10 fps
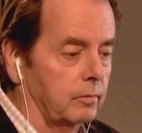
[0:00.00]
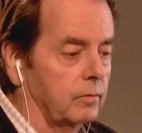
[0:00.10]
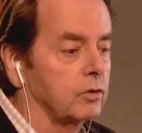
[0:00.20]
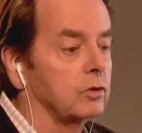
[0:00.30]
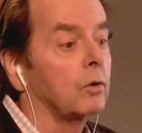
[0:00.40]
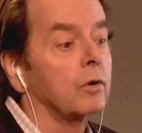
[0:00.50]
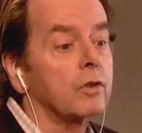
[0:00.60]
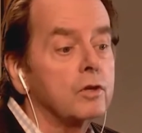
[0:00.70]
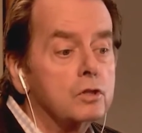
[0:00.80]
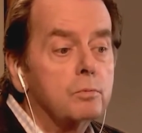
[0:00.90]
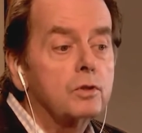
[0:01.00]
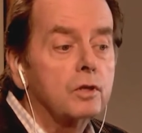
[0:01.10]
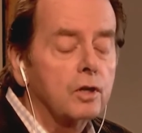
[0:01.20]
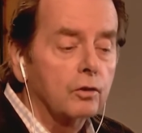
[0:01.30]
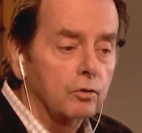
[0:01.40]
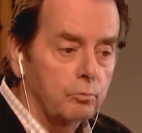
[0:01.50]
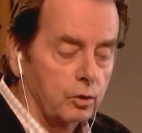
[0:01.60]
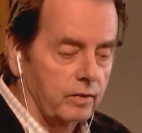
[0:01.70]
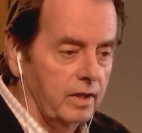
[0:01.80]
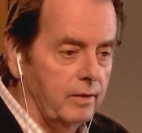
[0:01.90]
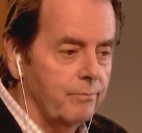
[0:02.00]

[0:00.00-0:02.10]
So in this particular movie,